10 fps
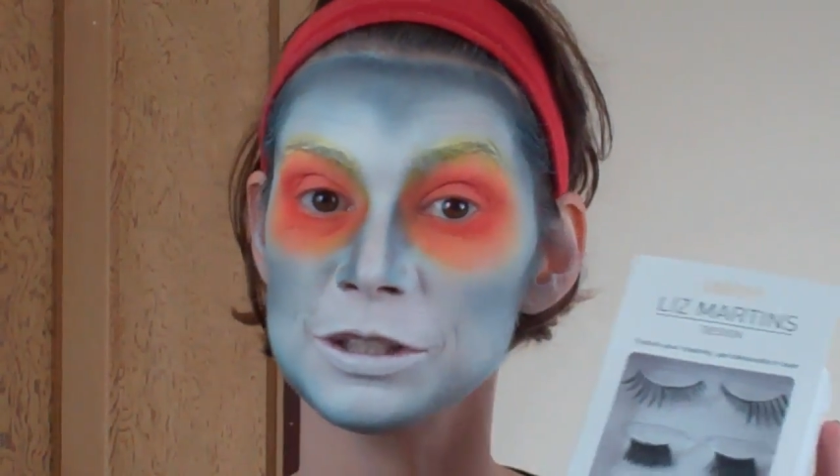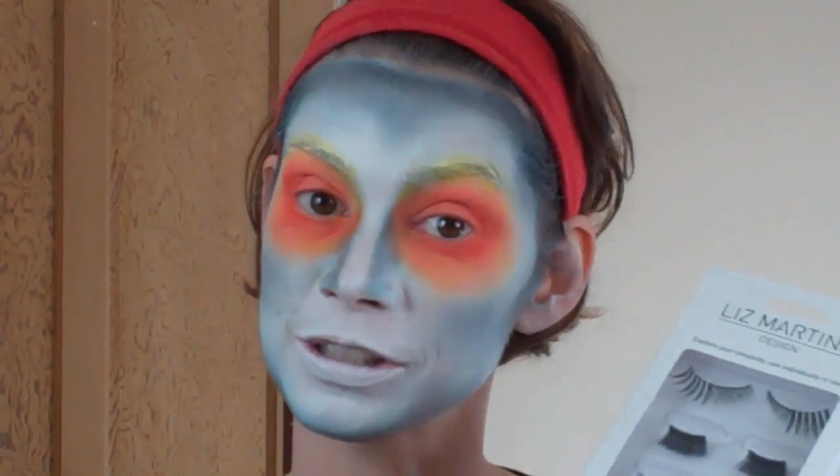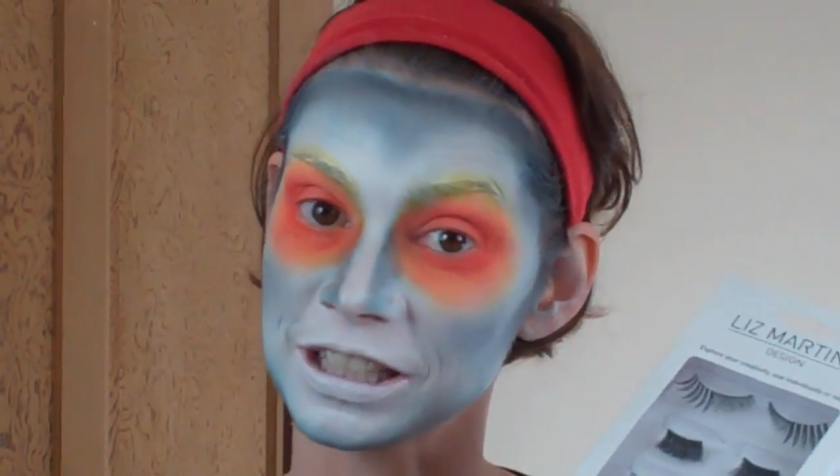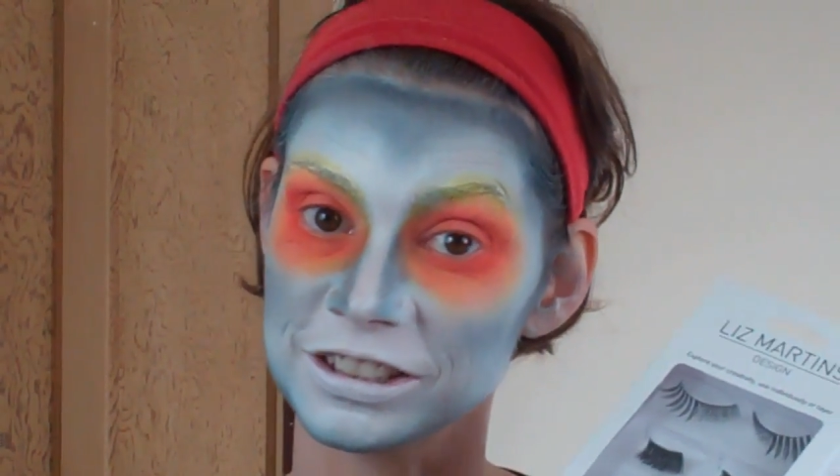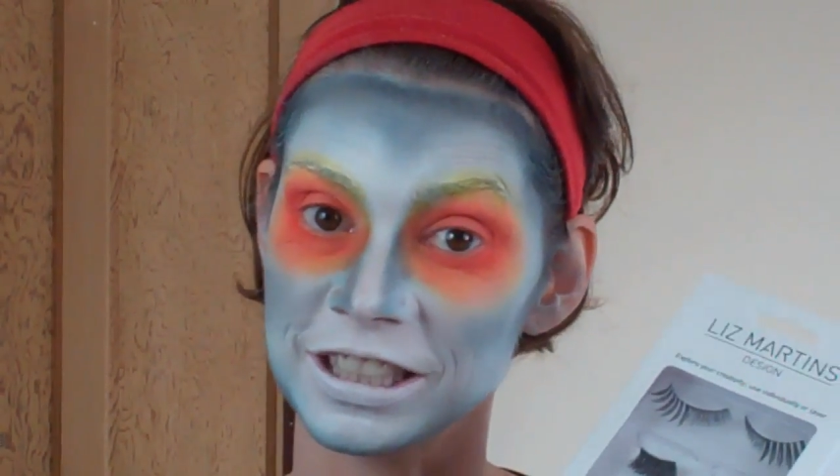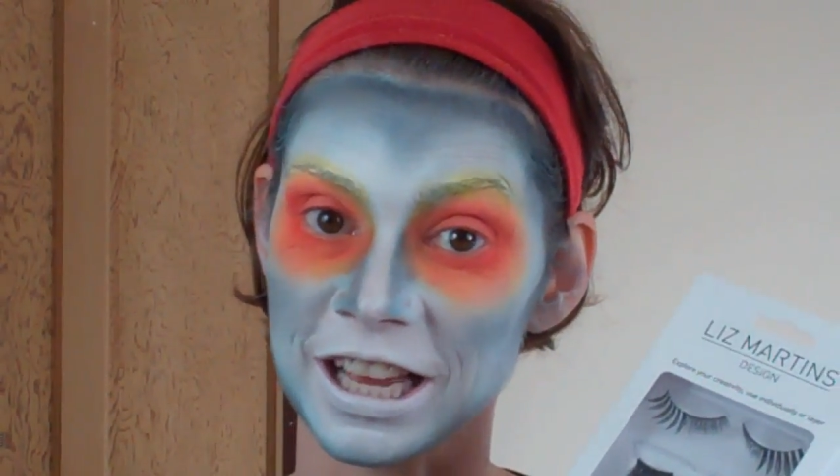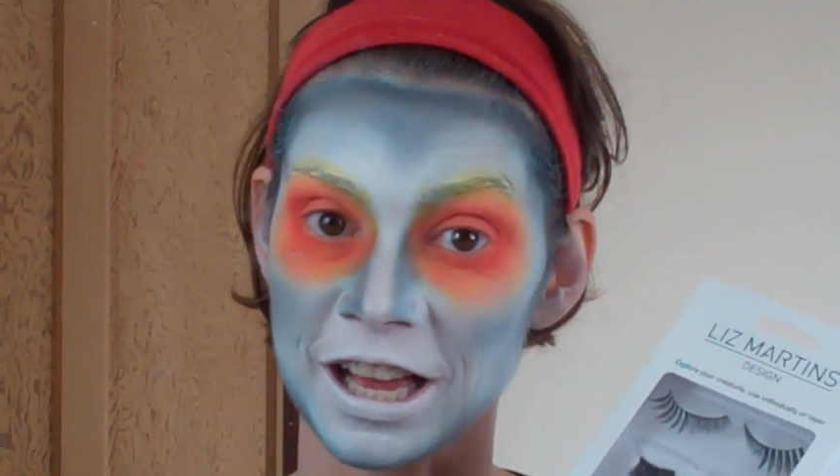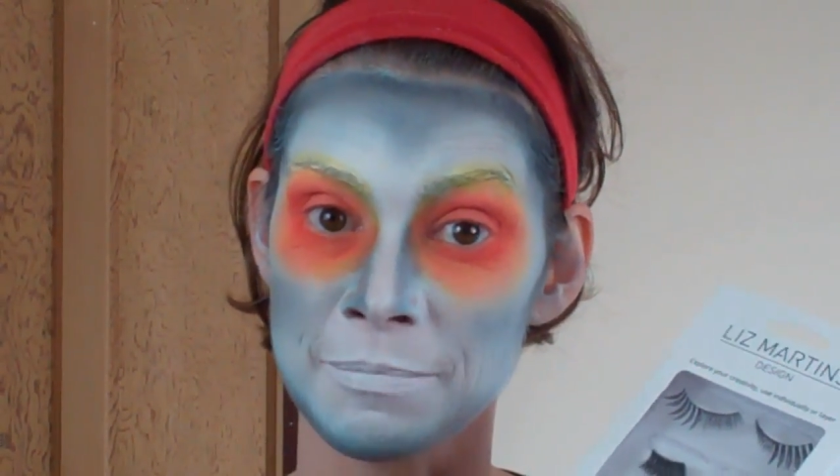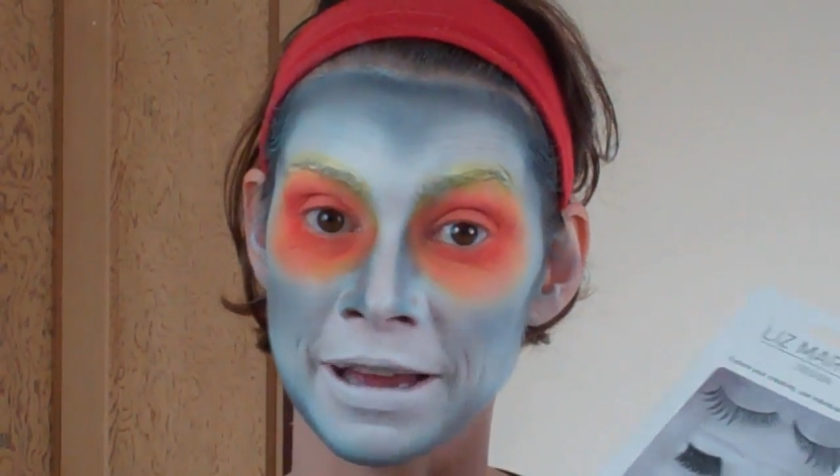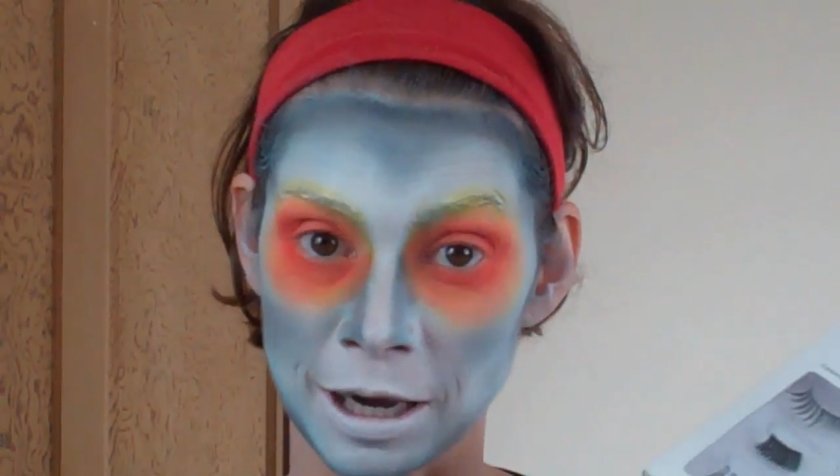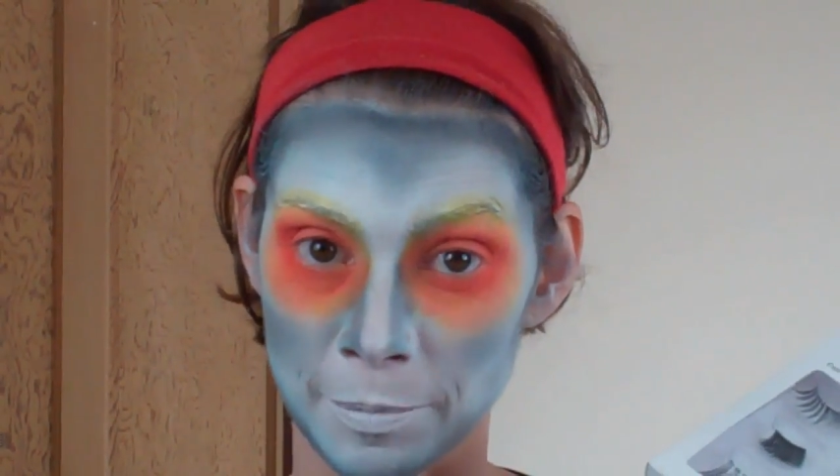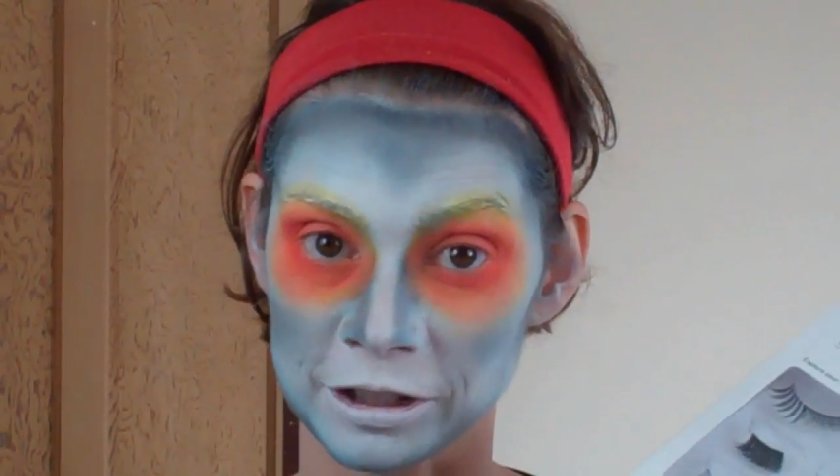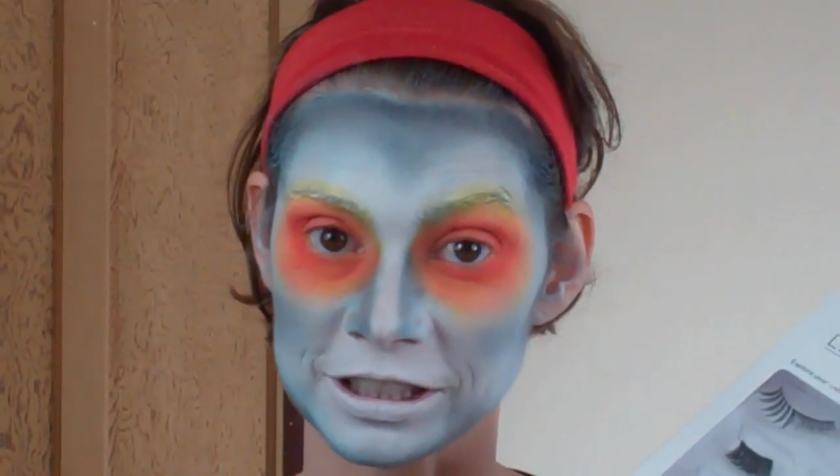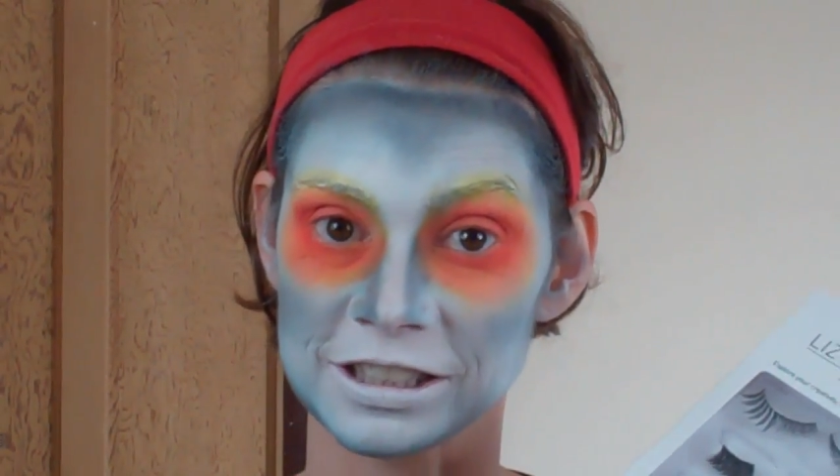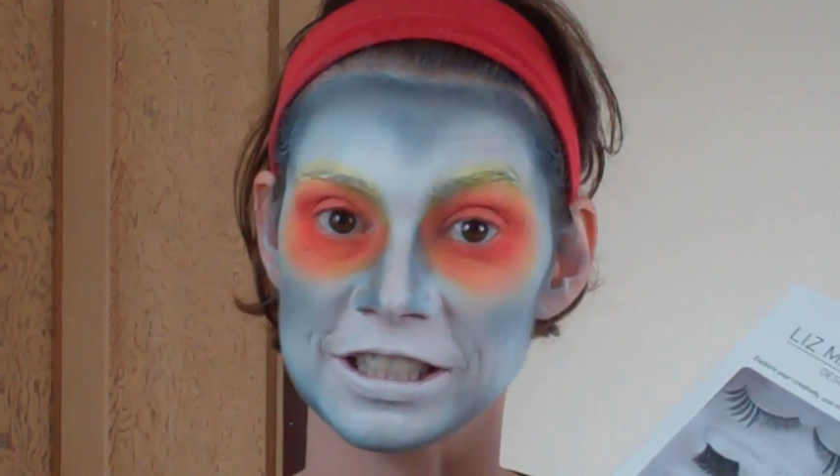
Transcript: who's actually a makeup artist